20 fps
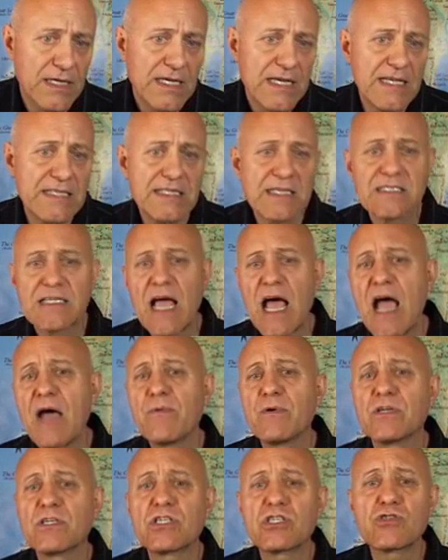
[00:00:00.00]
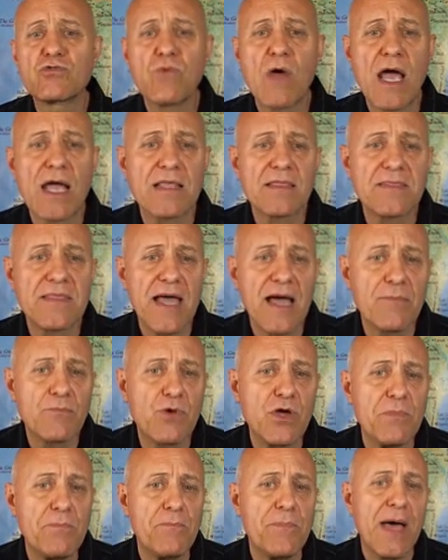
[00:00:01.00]
He says, I will strike them
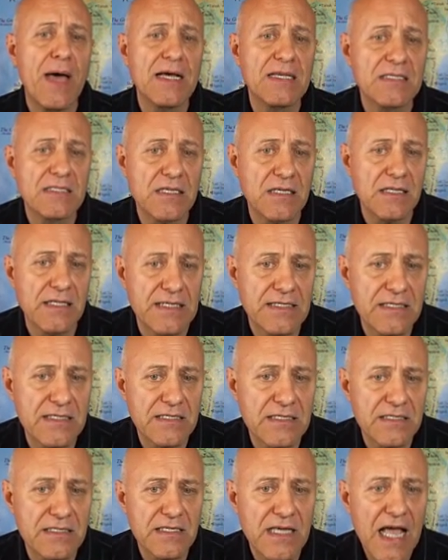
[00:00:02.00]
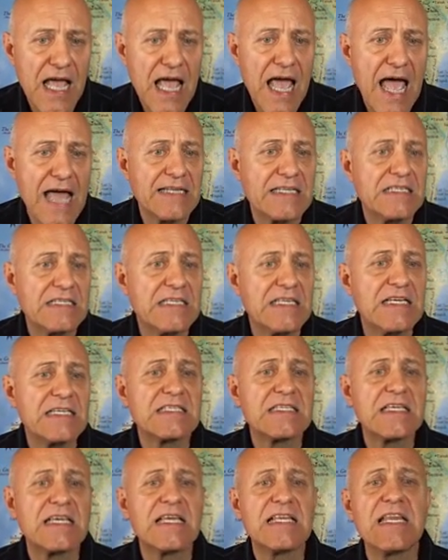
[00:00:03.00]
with pestilence and
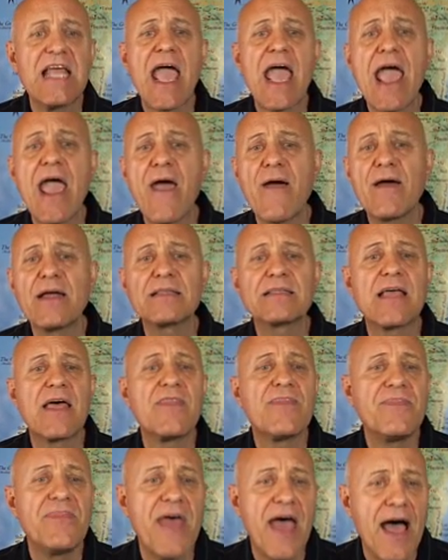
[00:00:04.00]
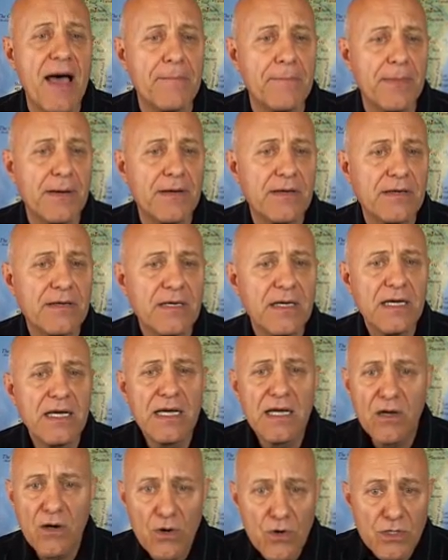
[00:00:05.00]
disinherit them.
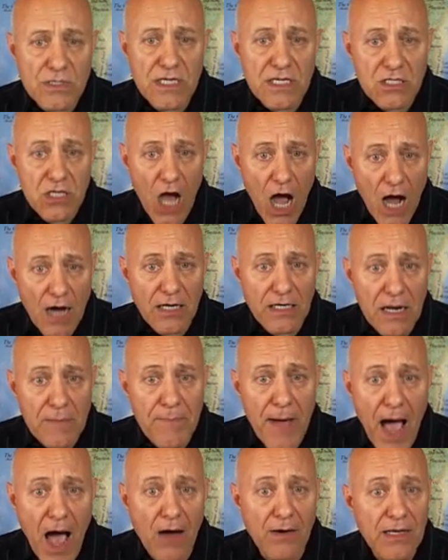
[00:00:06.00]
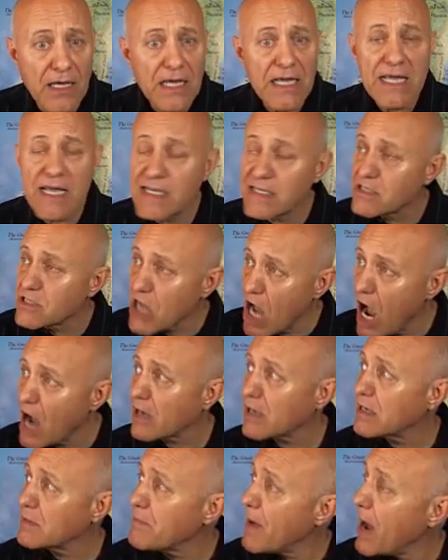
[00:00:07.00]
Who's he talking about? He's
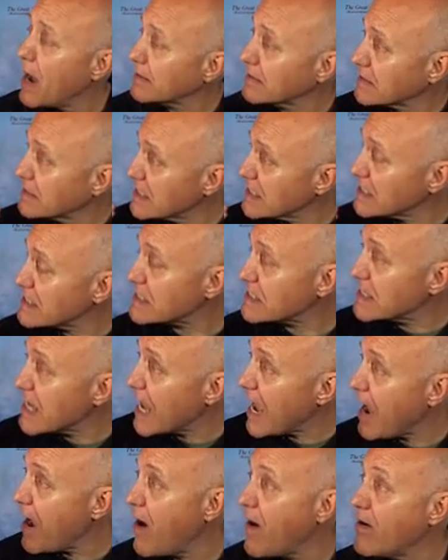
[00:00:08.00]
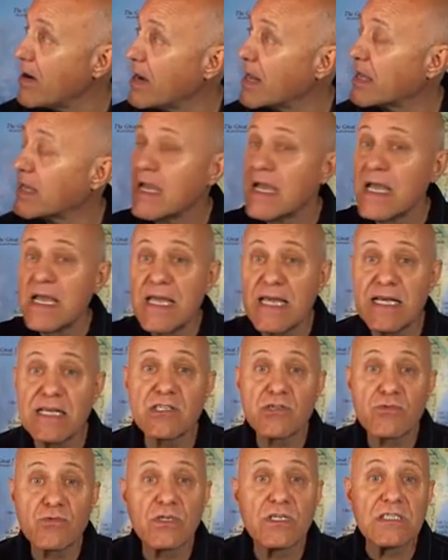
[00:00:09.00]
talking about disinheriting
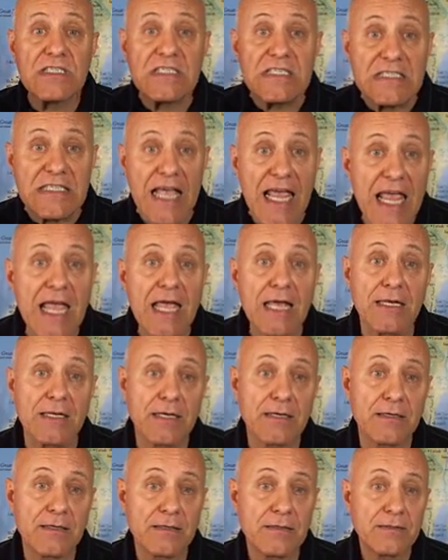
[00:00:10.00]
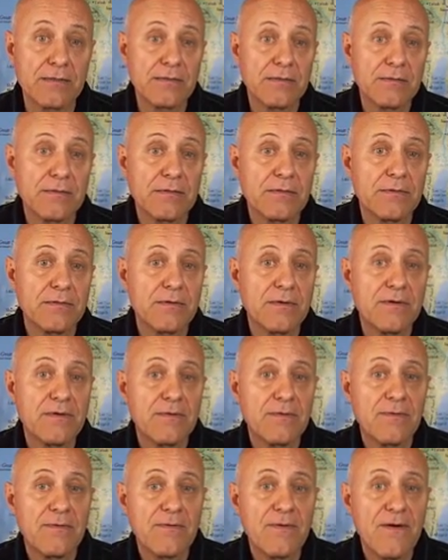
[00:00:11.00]
Israel's seed
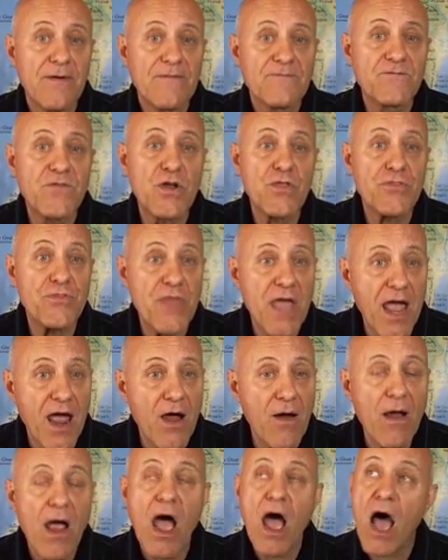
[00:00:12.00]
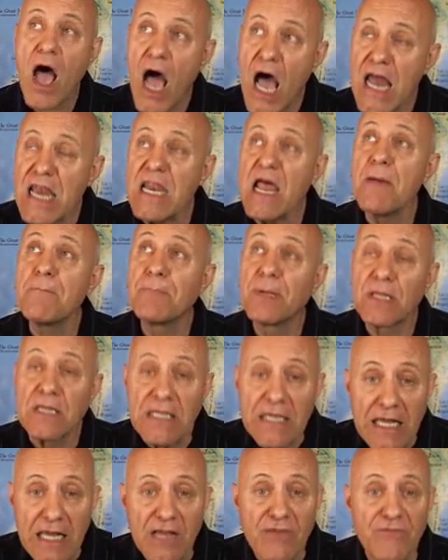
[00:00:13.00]
for their
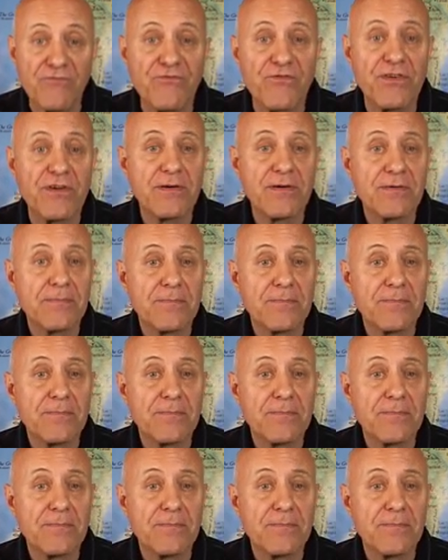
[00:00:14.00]
unbelief.